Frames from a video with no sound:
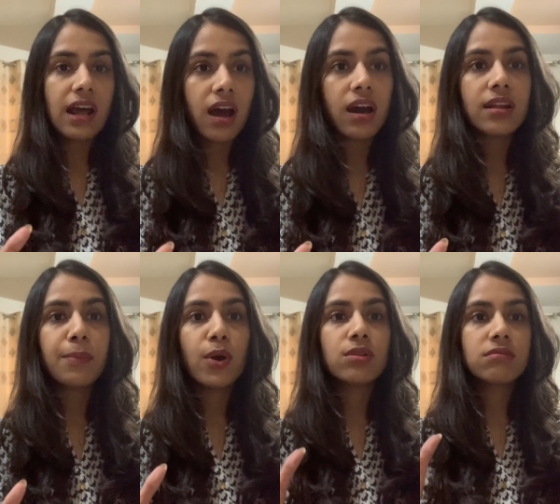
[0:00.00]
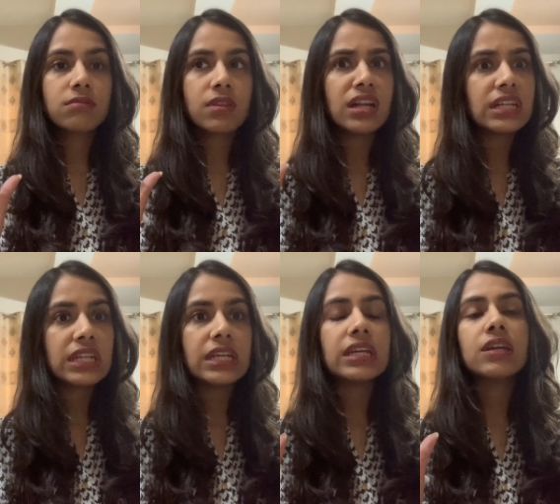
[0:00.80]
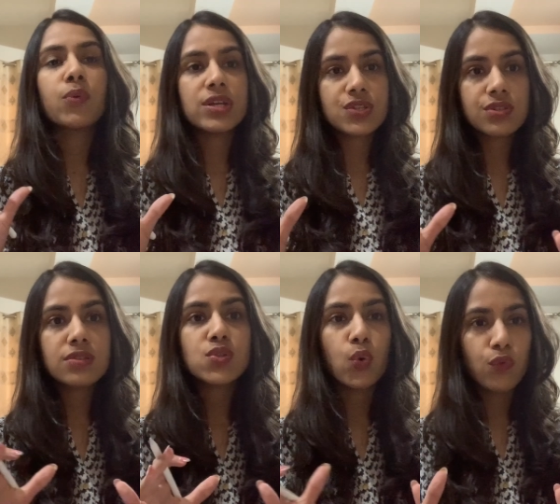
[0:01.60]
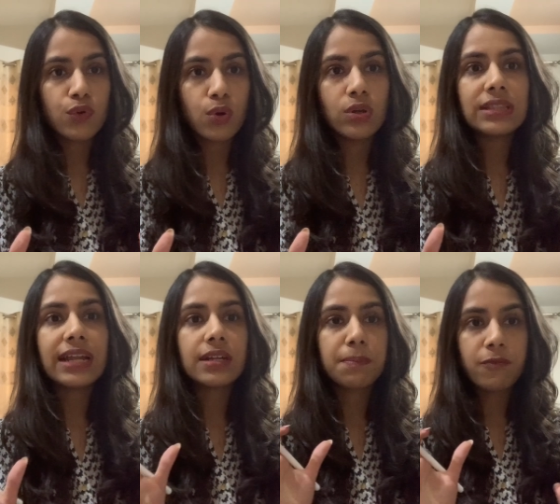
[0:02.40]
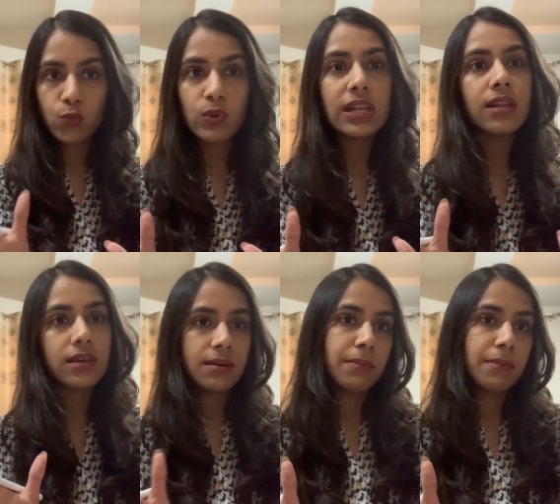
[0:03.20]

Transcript: are about 30 questions overall that will uh,